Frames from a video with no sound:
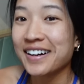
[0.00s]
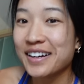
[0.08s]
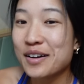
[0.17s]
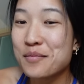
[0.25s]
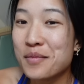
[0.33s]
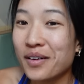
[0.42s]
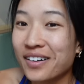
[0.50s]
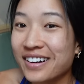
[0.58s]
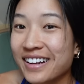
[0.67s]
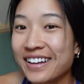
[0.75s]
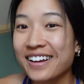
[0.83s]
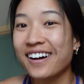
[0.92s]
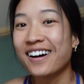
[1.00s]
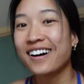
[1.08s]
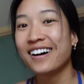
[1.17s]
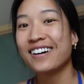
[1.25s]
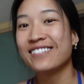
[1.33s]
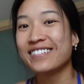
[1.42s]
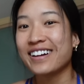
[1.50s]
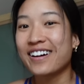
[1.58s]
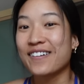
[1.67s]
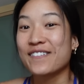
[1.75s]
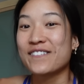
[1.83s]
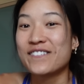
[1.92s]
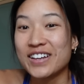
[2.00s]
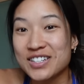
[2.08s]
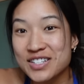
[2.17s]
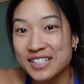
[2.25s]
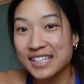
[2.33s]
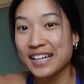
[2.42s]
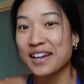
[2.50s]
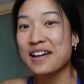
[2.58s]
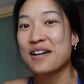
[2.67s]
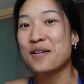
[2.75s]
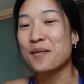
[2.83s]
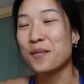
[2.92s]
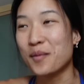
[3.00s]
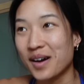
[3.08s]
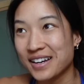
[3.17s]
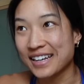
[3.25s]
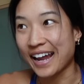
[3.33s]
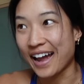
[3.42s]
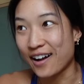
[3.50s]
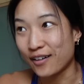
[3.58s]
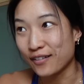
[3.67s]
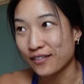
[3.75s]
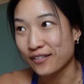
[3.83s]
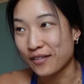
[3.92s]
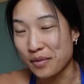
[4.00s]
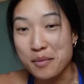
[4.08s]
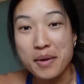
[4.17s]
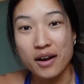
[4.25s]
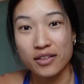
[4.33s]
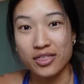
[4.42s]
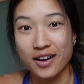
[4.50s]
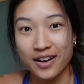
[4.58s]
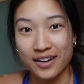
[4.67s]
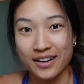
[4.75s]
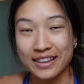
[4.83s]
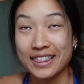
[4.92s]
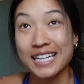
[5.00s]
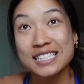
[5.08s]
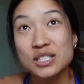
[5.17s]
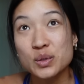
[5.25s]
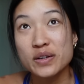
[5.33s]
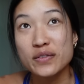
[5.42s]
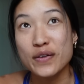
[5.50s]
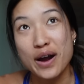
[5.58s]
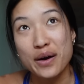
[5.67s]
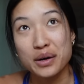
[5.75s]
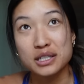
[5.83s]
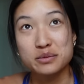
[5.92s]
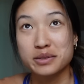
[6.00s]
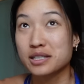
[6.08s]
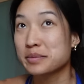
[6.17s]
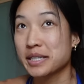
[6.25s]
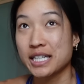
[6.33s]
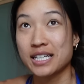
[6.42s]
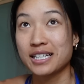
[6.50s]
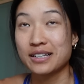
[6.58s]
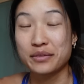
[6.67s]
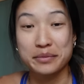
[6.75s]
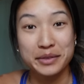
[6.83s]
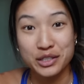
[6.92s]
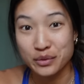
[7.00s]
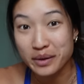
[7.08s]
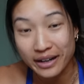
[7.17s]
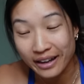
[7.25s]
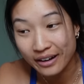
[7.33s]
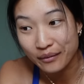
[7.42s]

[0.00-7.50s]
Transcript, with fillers: Good morning, y'all. We are officially one day out from the marathon. In less than 24 hours, we're gonna be, we're gonna be doing it.